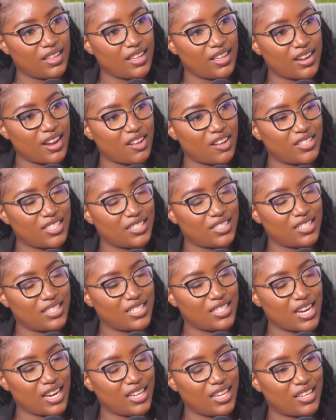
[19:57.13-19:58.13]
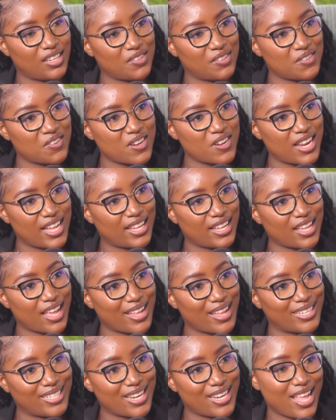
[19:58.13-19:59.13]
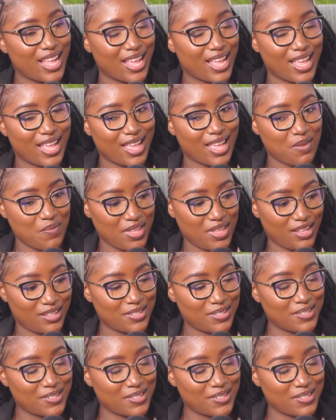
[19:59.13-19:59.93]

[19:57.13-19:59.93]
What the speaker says: And how did she take it when you're like, nah, I'm here